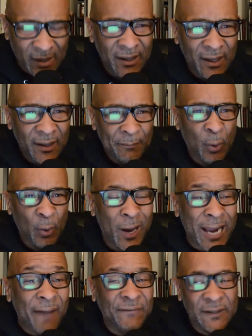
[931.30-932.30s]
But what
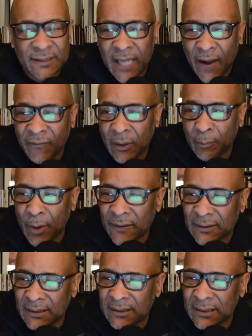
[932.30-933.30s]
I've discovered, brothers
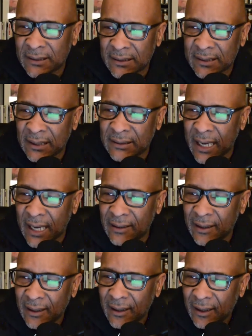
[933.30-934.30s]
and sisters, is that,
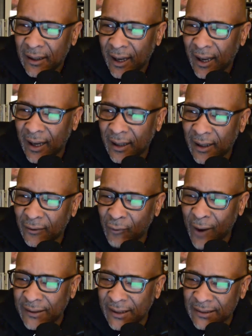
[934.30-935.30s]

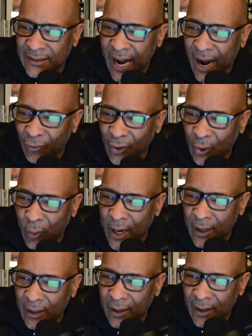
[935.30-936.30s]
write this down real quick,
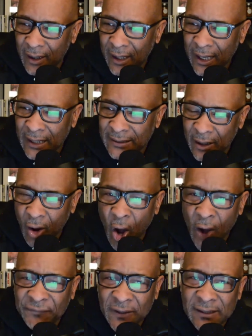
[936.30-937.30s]
is that
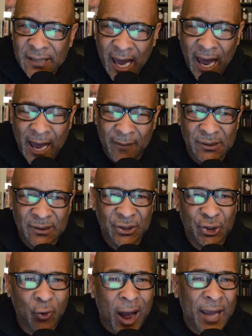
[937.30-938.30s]
oftentimes the
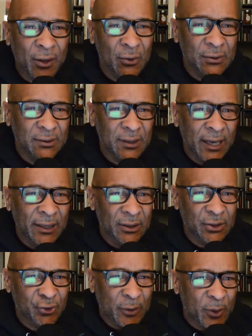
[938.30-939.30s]
trials and the
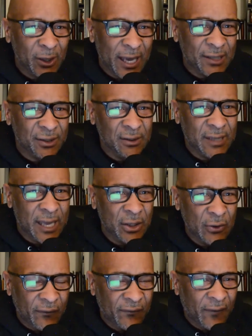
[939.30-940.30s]
tribulations that
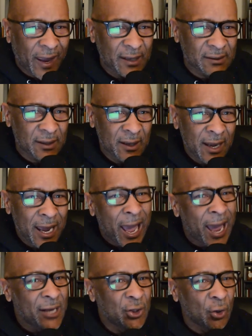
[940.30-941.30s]
you face
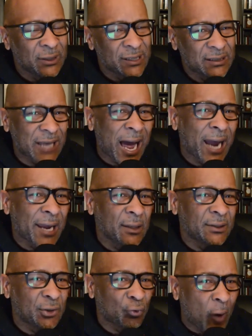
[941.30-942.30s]
and your desire
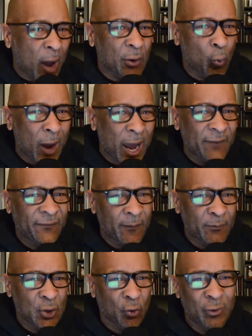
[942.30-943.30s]
to run away from
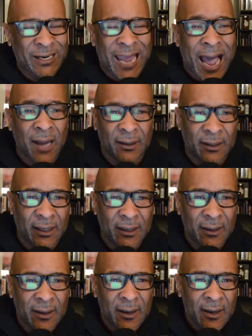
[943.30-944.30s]
your reality
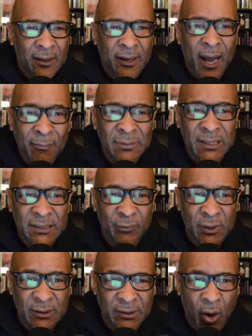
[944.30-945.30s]
comes as a
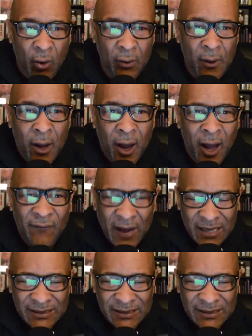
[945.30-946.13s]
result of us